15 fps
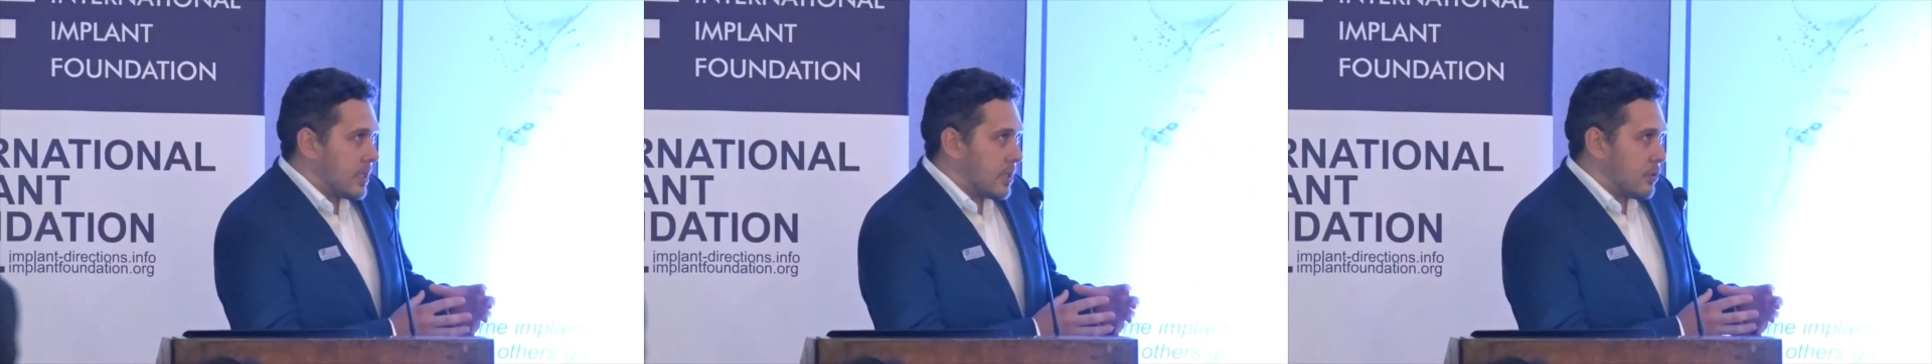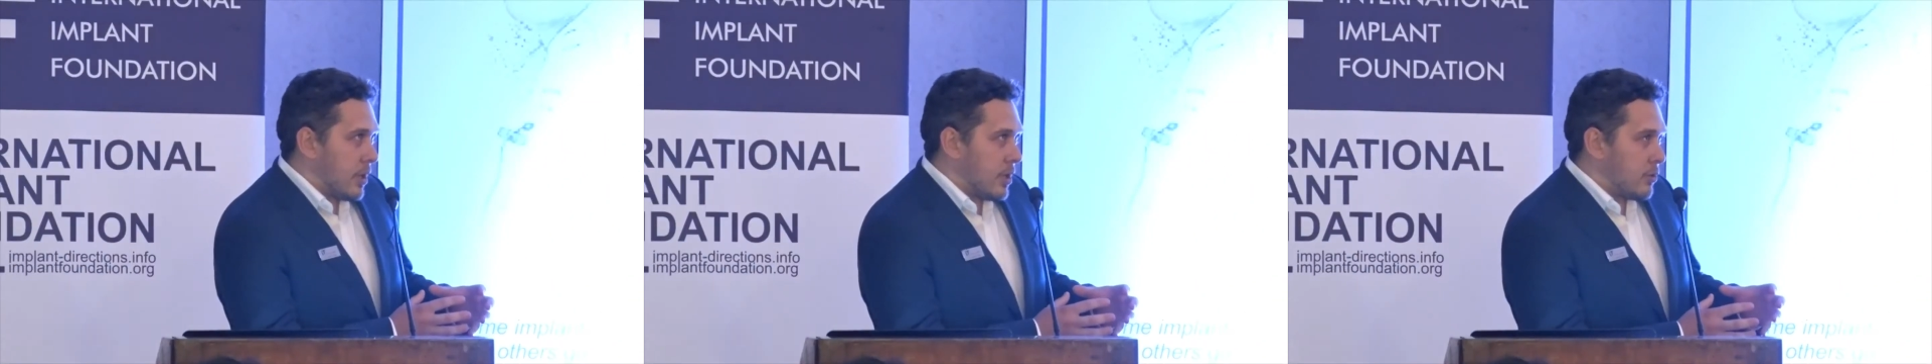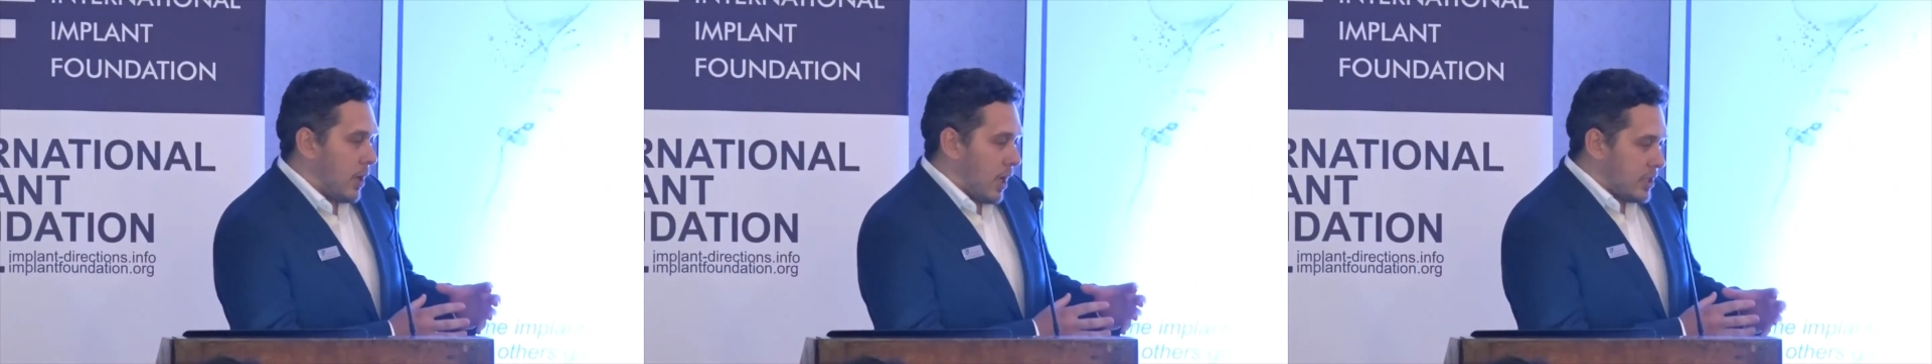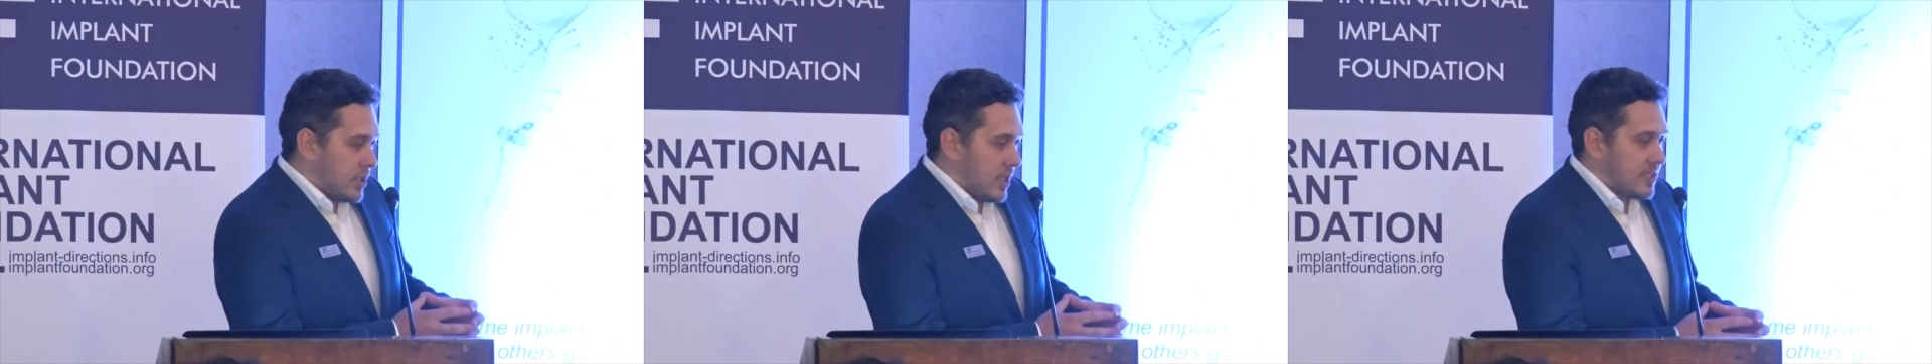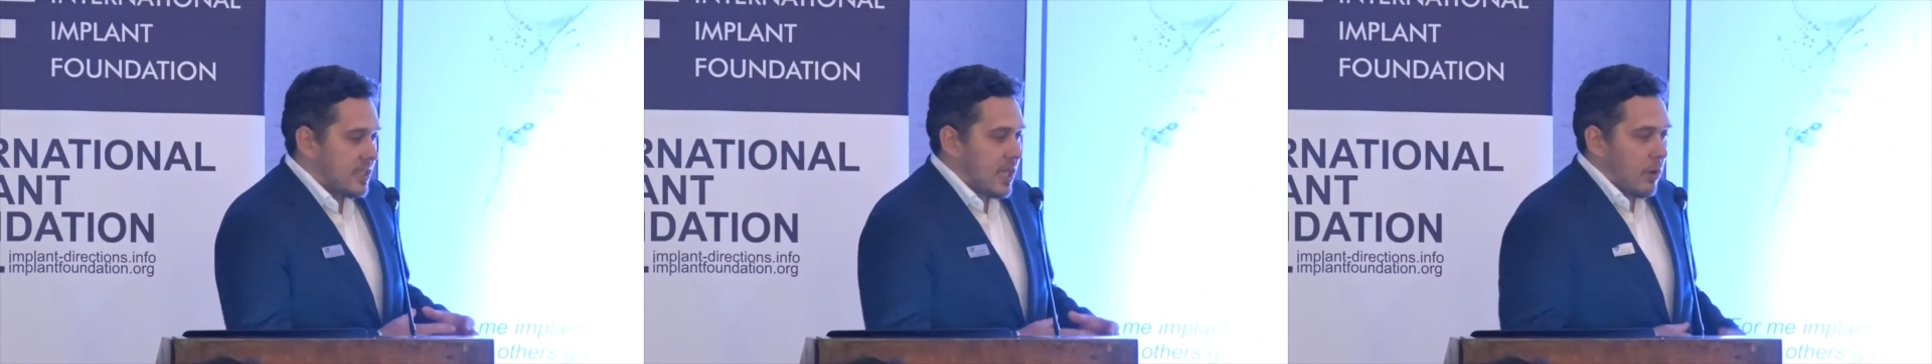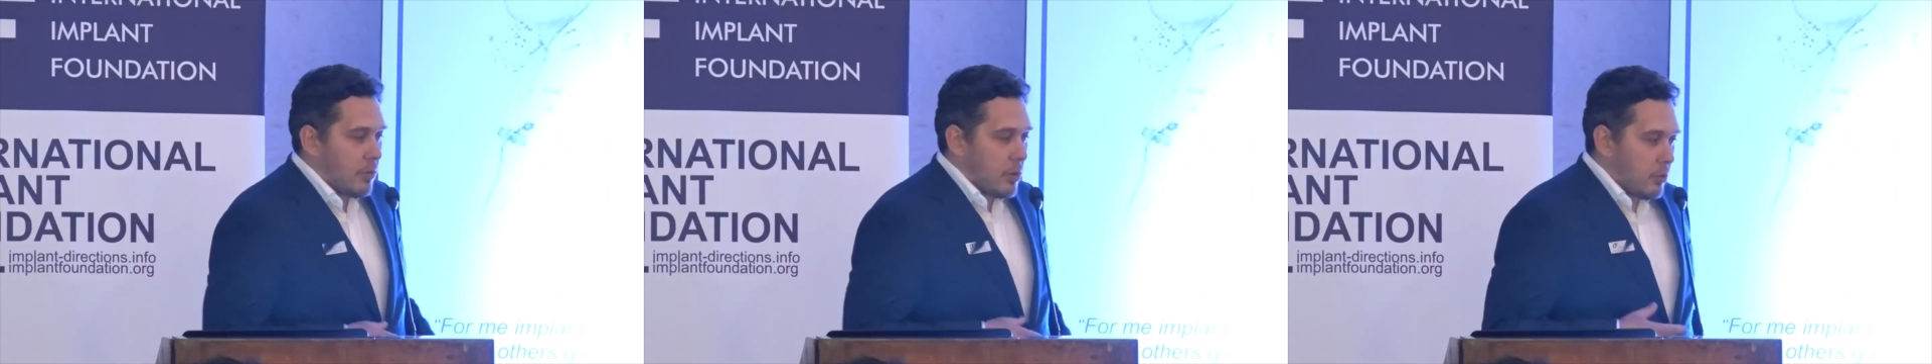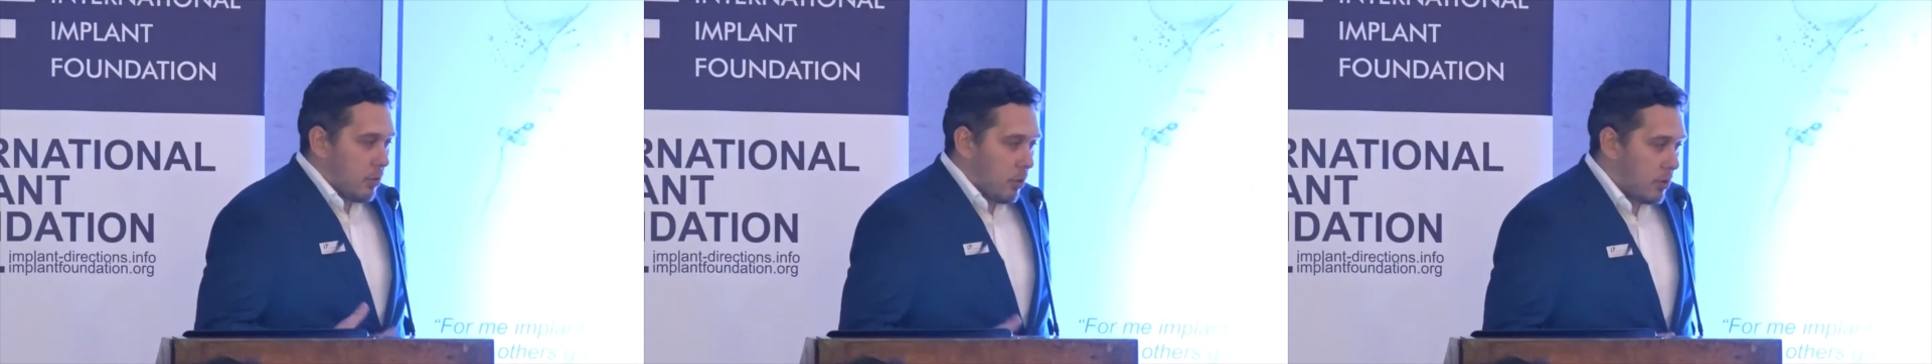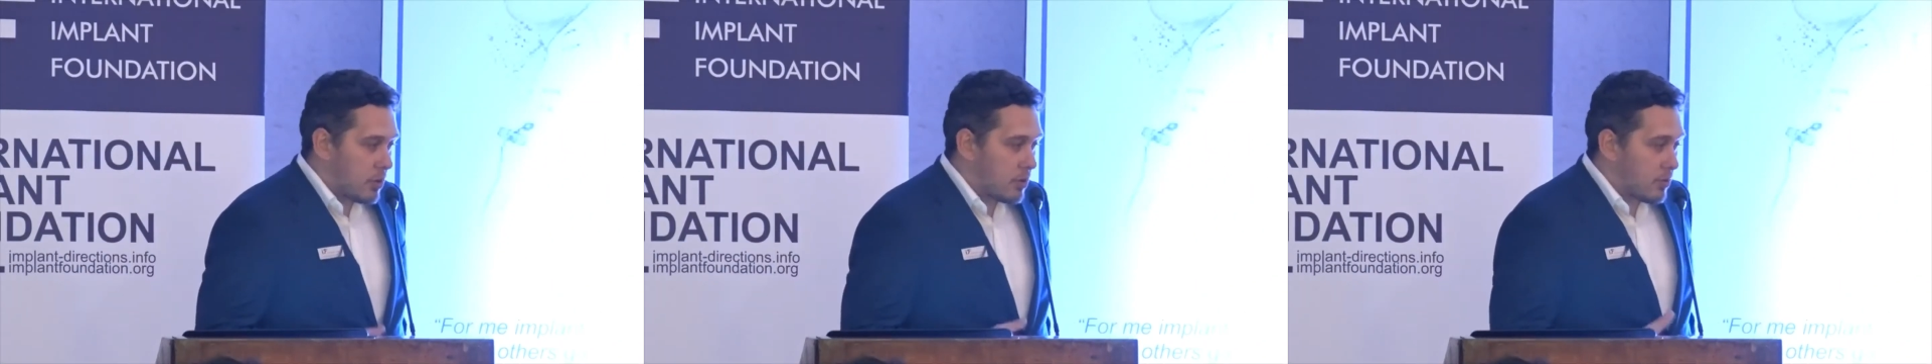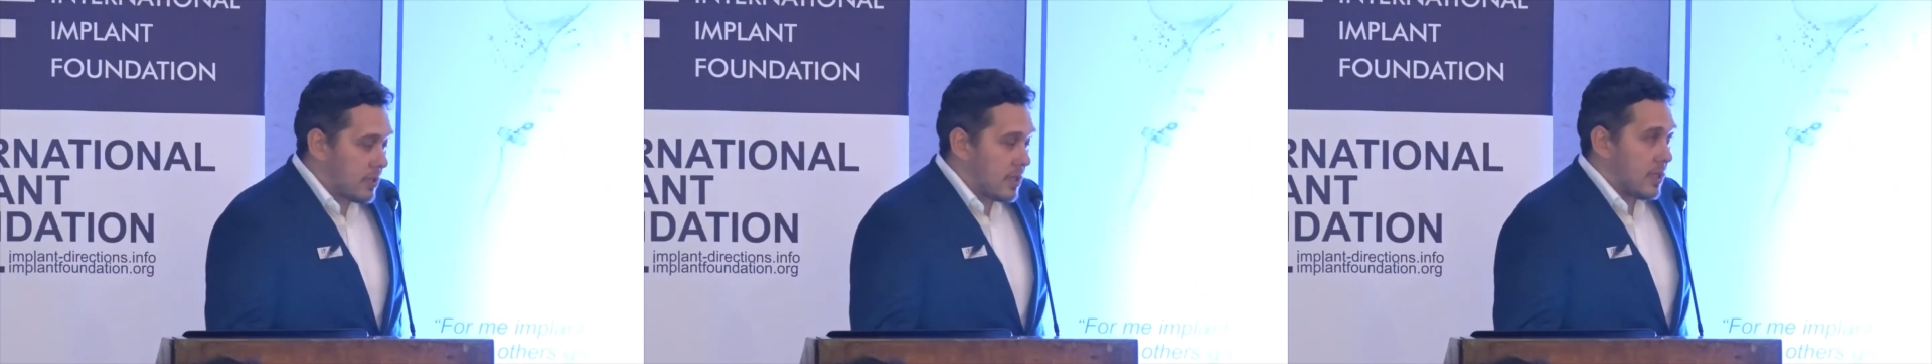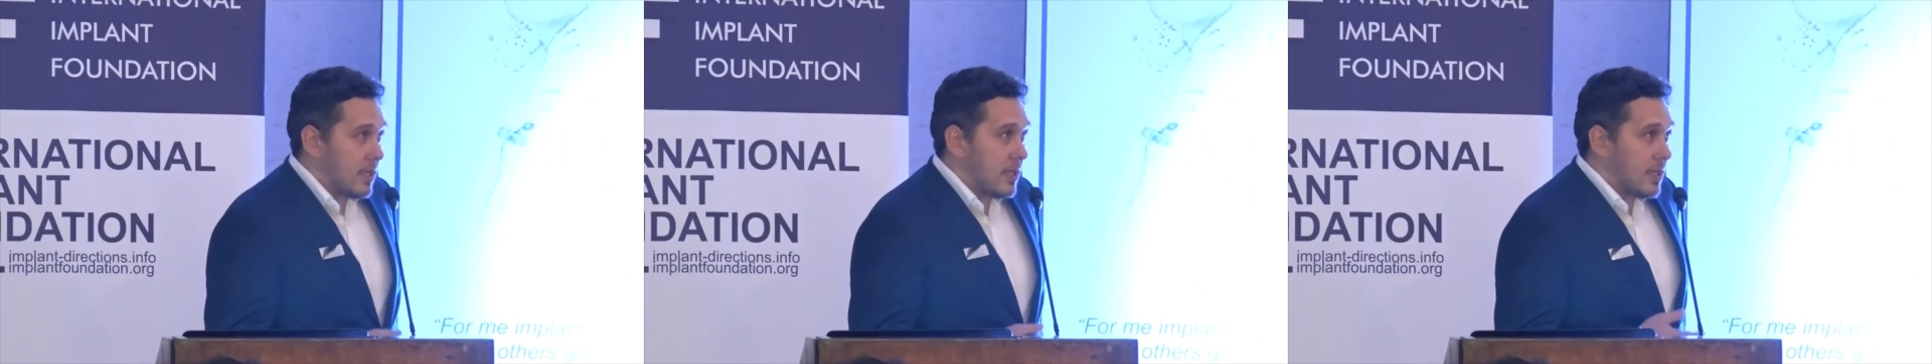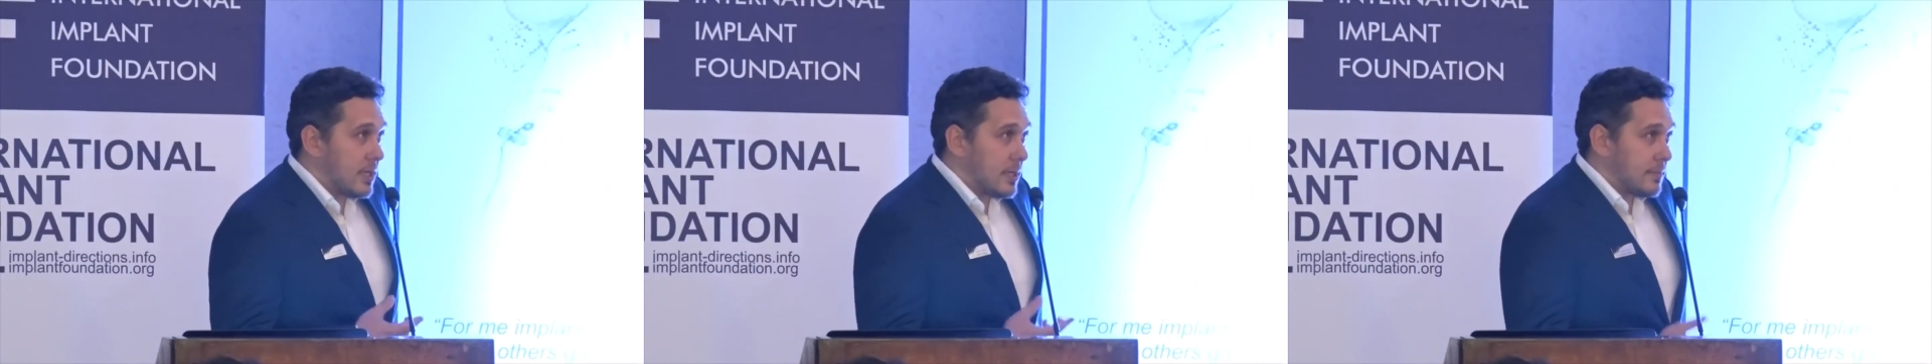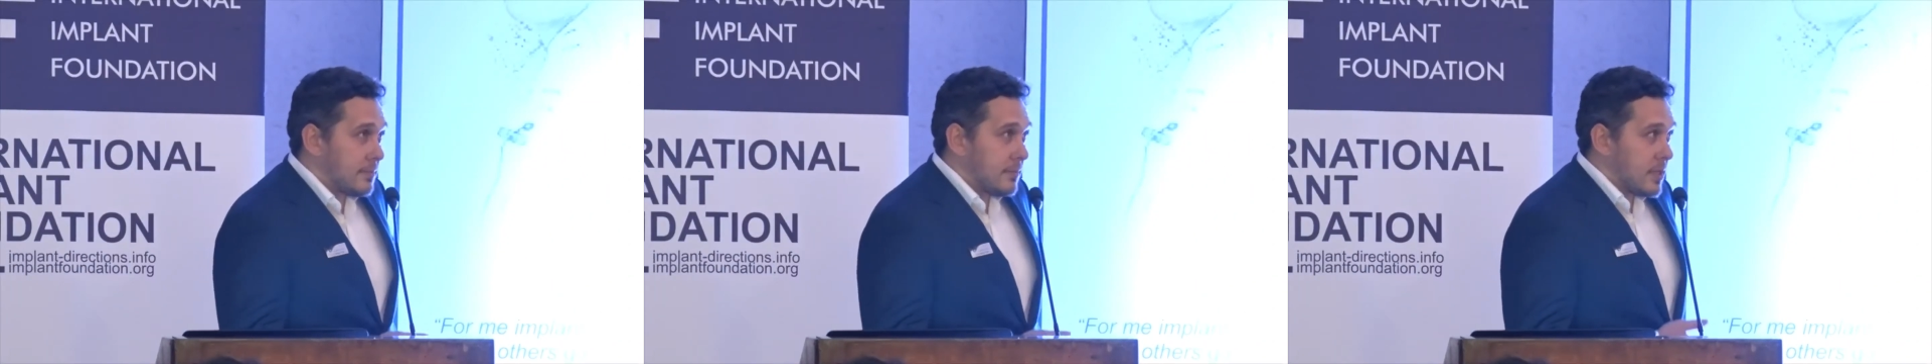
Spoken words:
try to adjust our work to the